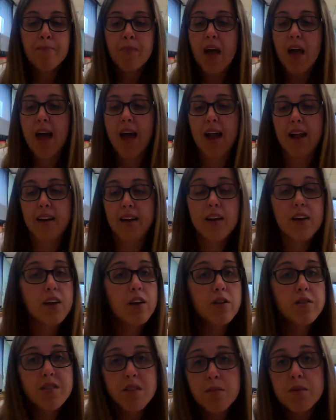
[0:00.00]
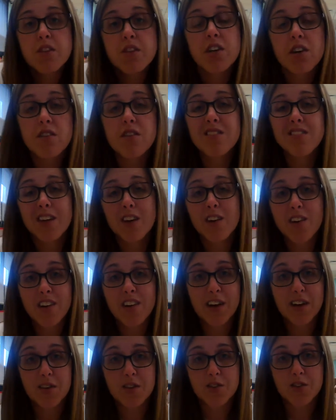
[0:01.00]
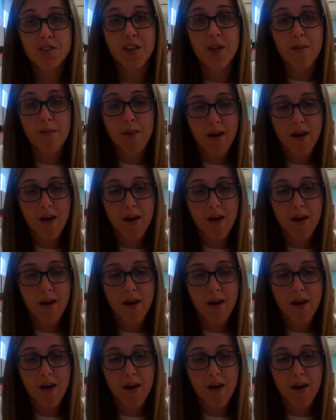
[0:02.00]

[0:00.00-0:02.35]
and use the materials that are going to interest them.